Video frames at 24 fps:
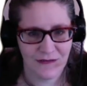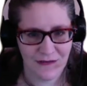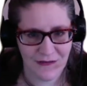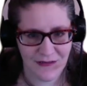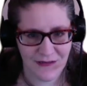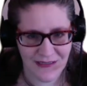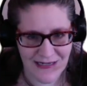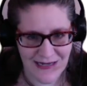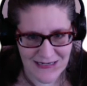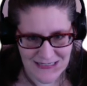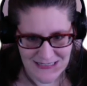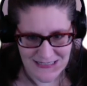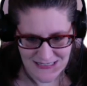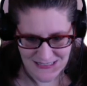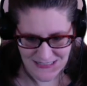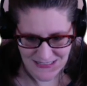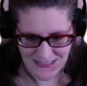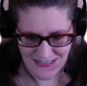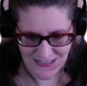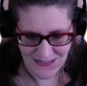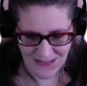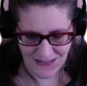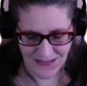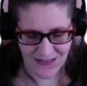
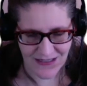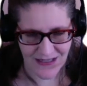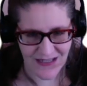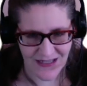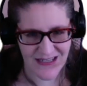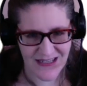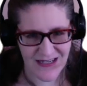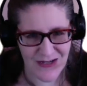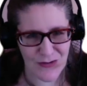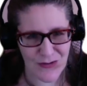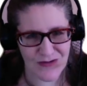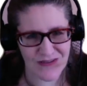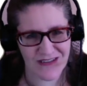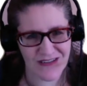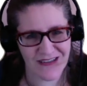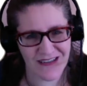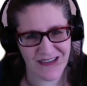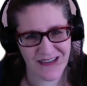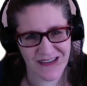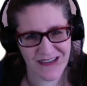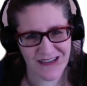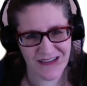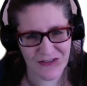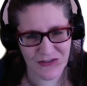cleansing. And I was like,
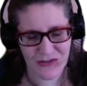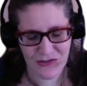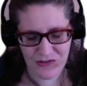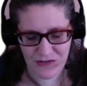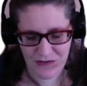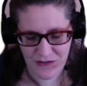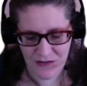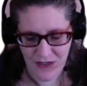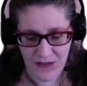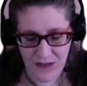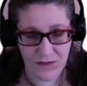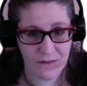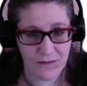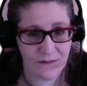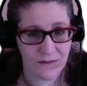should I?